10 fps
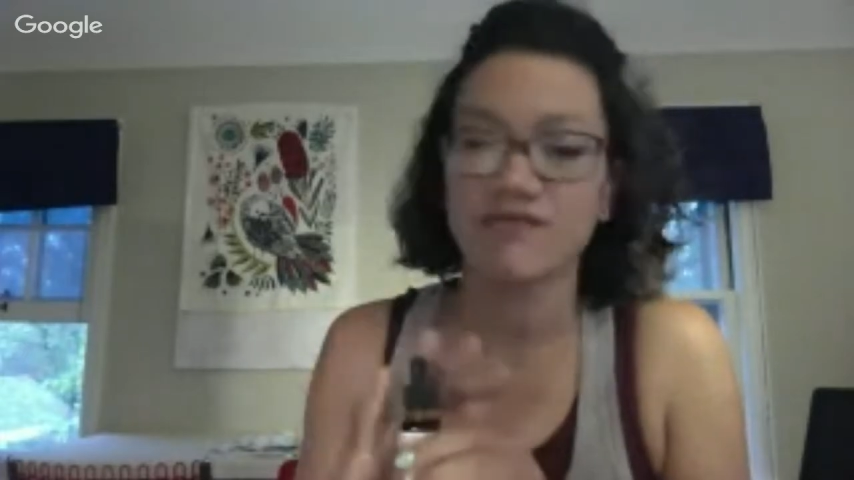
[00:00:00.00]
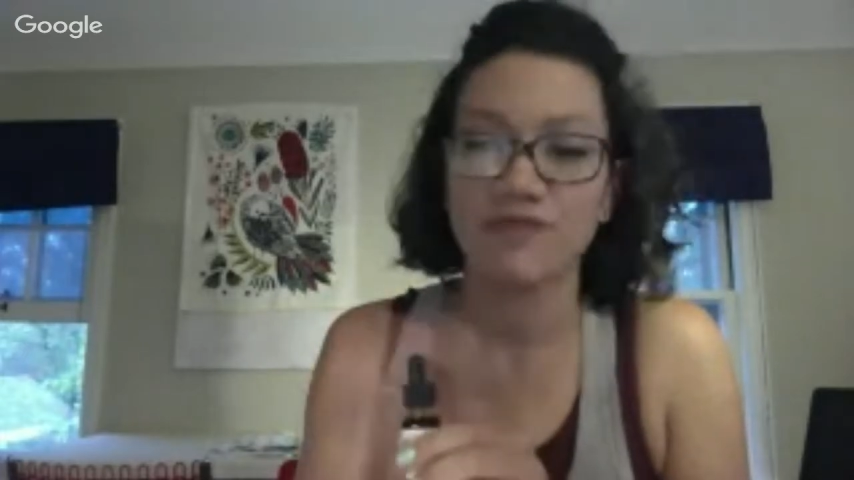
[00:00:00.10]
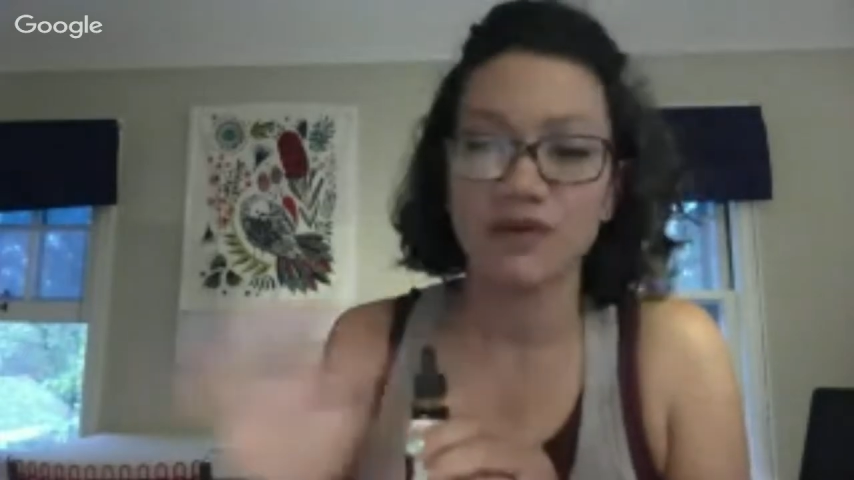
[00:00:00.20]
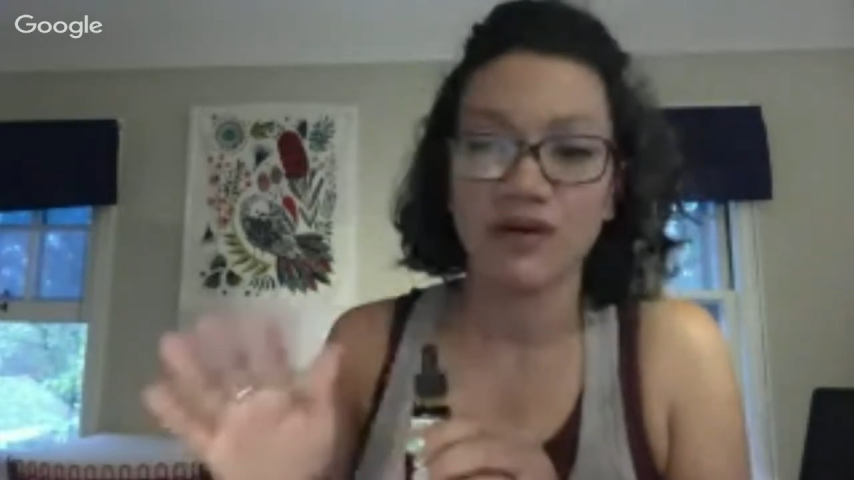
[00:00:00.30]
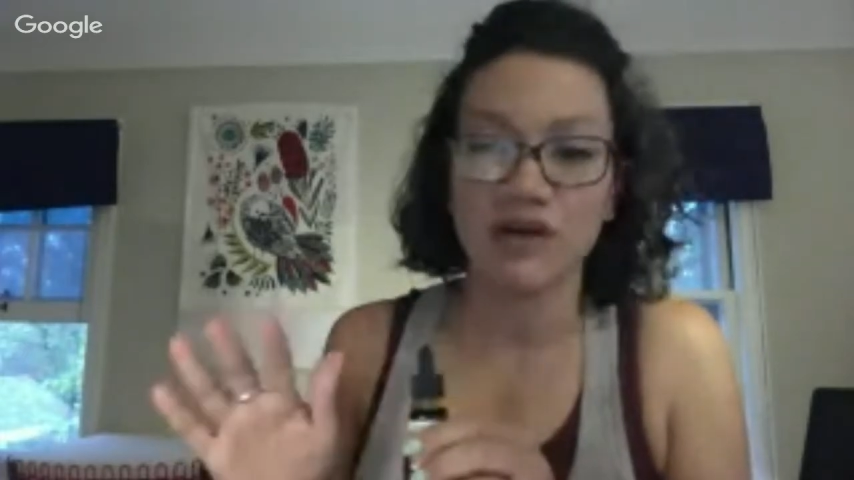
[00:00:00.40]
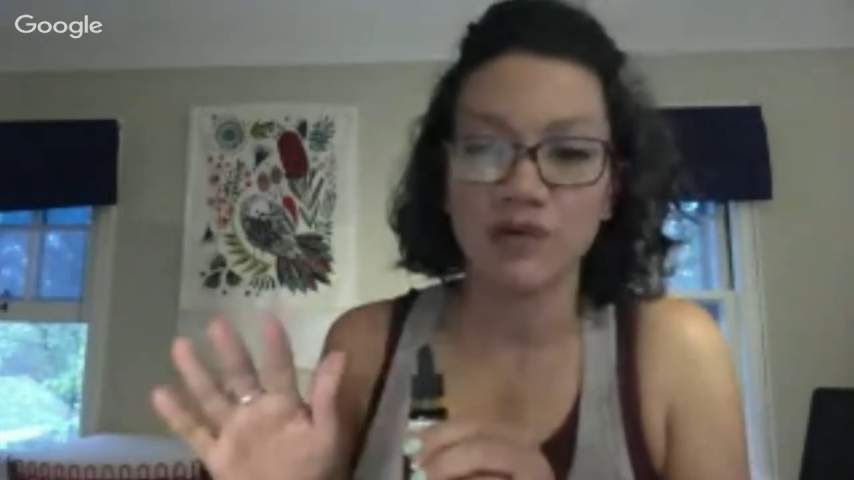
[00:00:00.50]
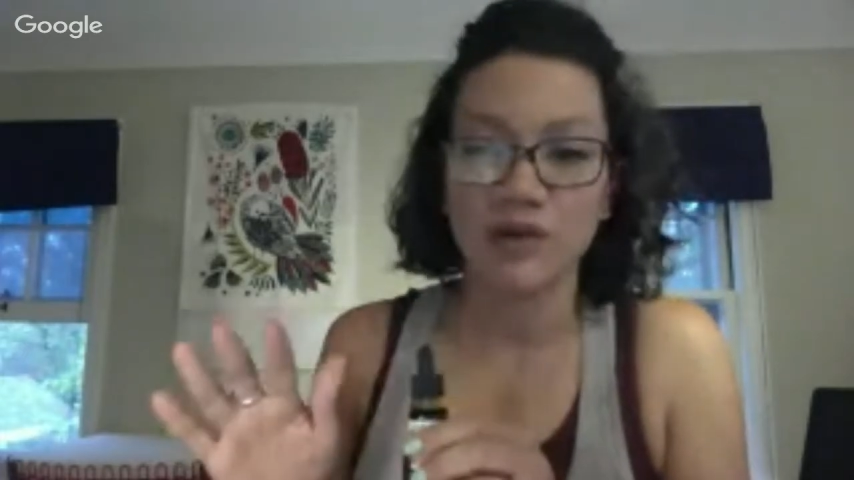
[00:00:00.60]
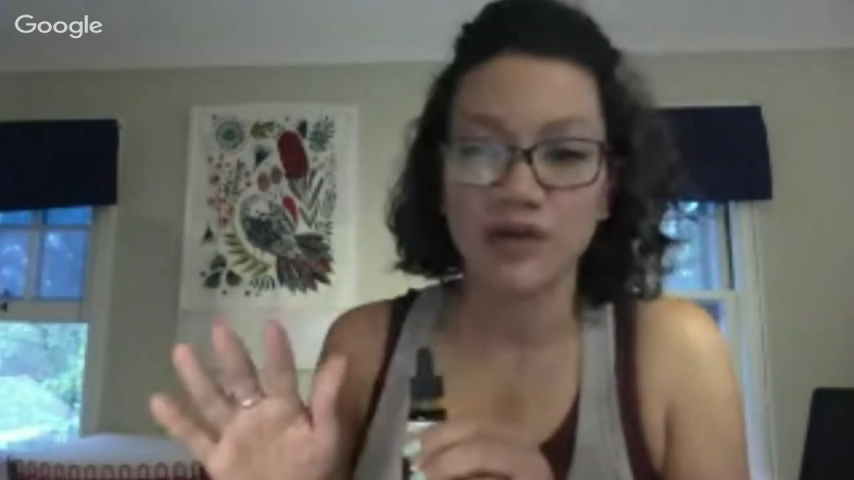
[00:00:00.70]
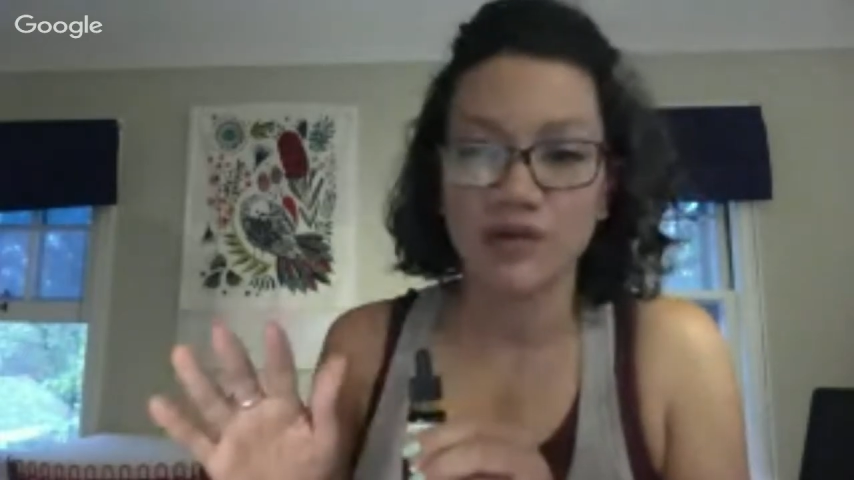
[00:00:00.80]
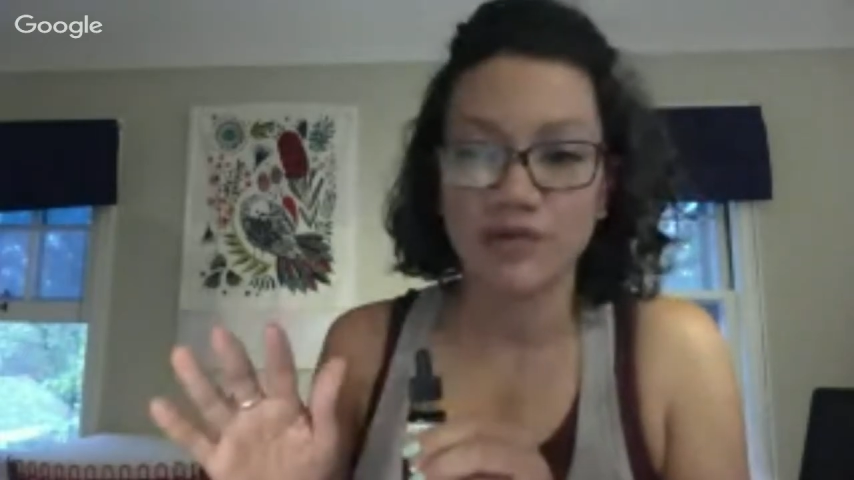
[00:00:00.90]
for a
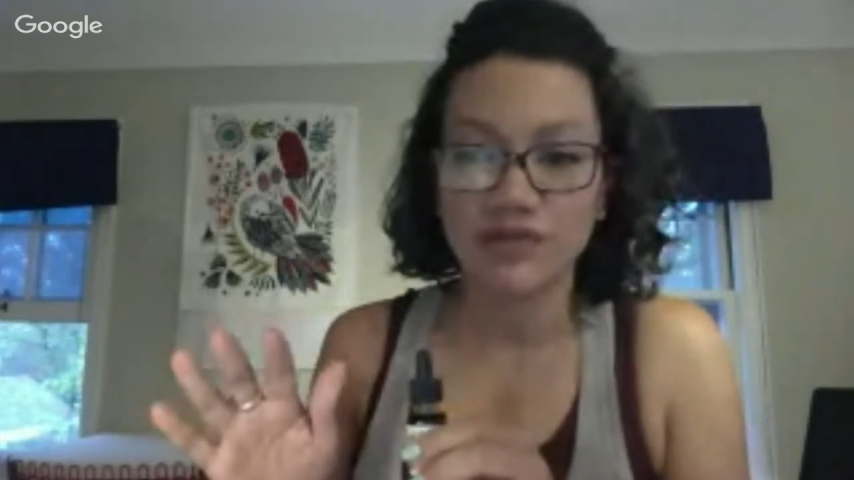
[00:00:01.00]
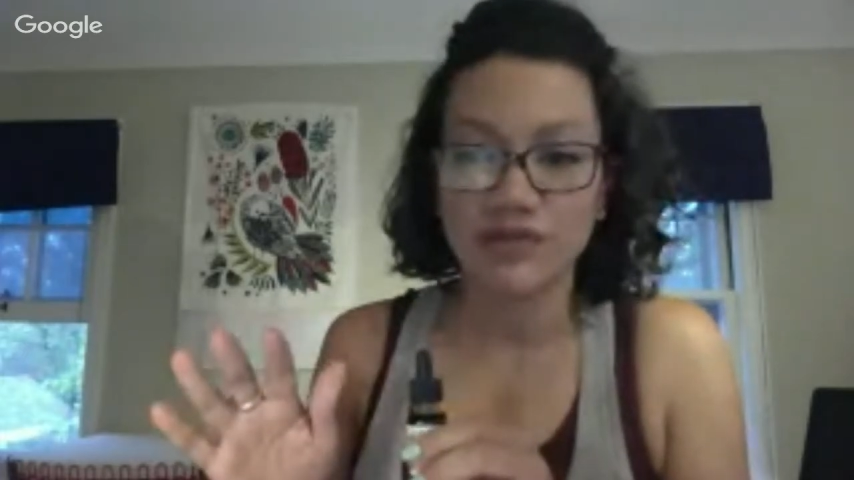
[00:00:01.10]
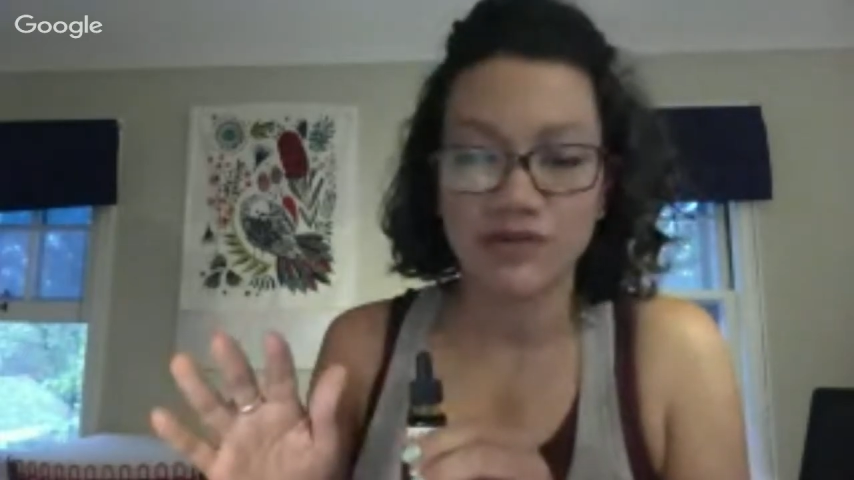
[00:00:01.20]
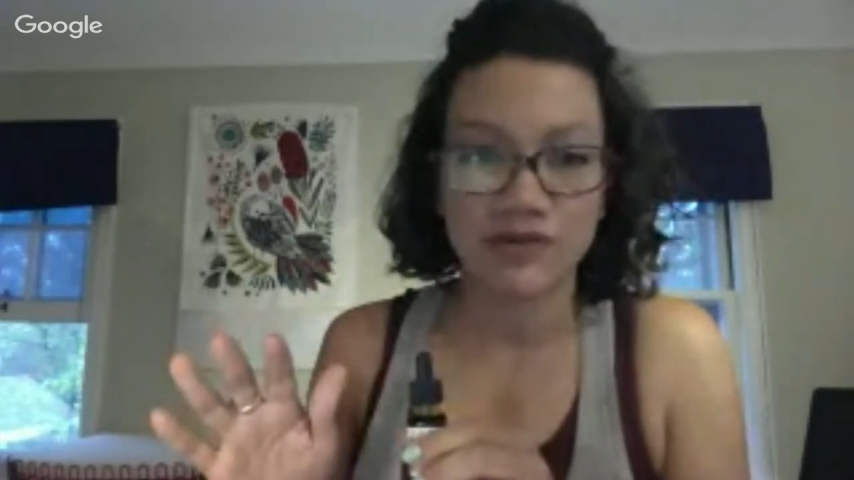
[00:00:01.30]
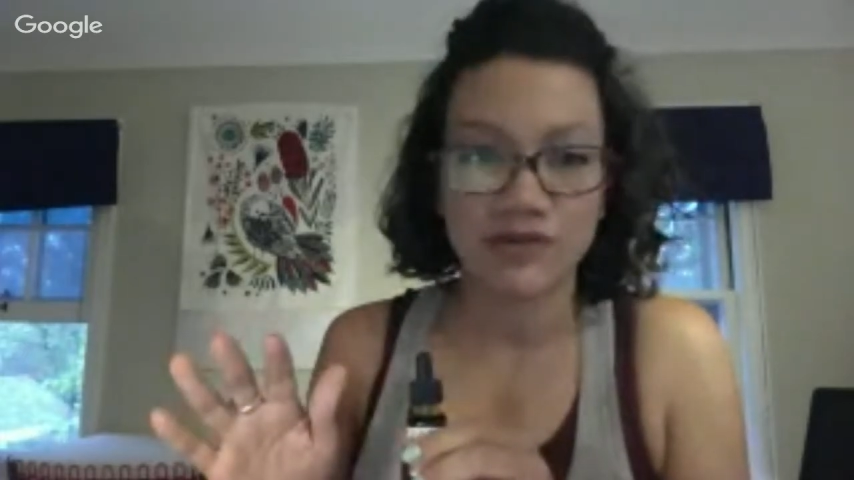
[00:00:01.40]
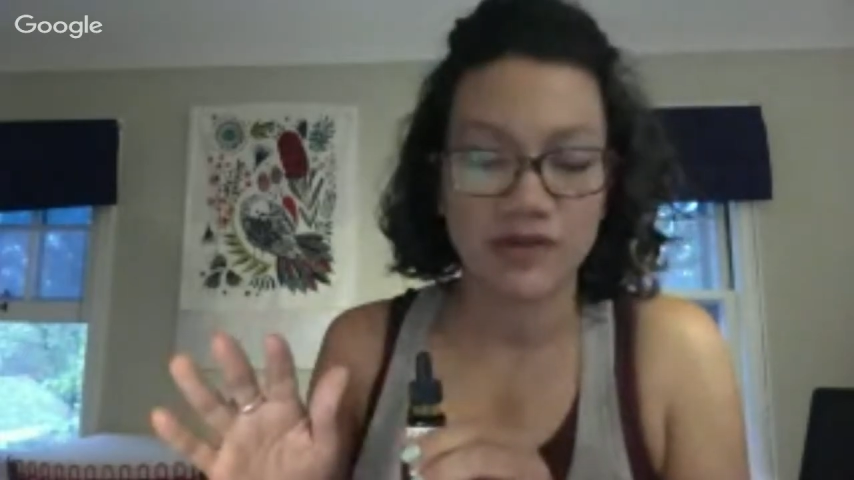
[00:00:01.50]
quick run through